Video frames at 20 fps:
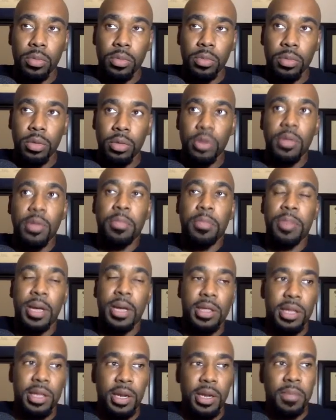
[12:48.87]
they're the
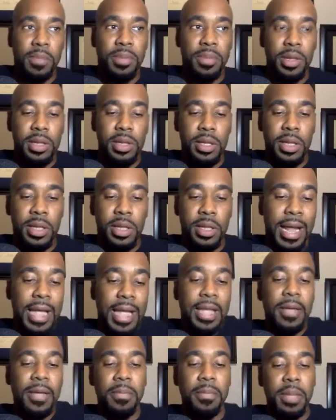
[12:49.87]
best in the business and they
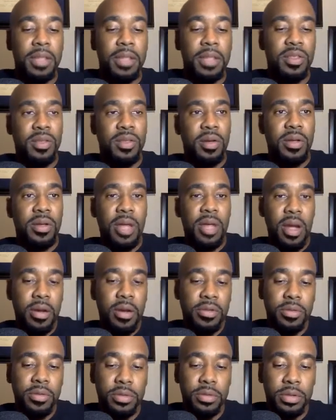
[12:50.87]
commit to their
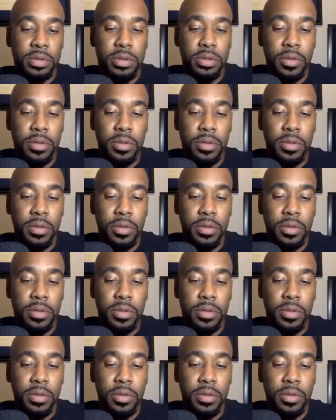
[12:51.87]
characters,